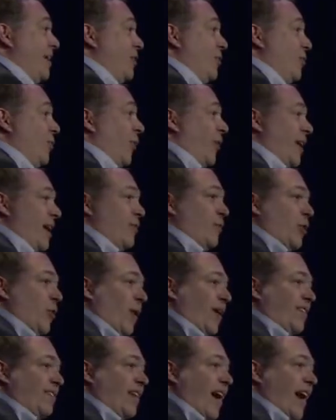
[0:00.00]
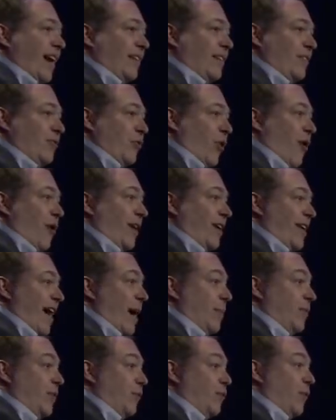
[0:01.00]
You only have to go outside, dark
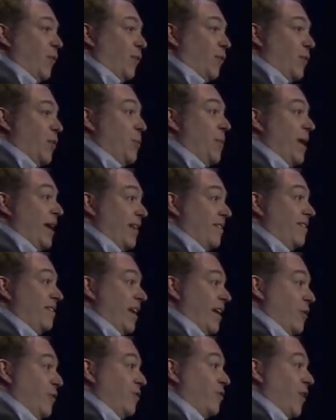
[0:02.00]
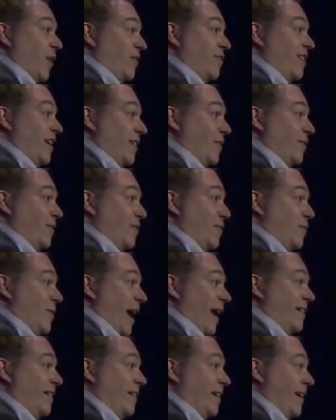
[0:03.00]
adapted for a few minutes, and you start seeing this
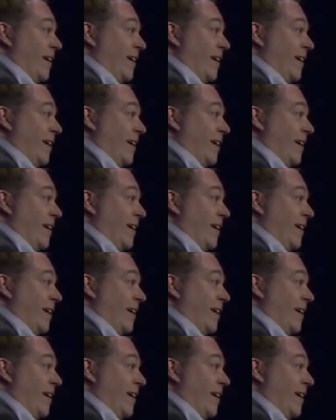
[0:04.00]
effect.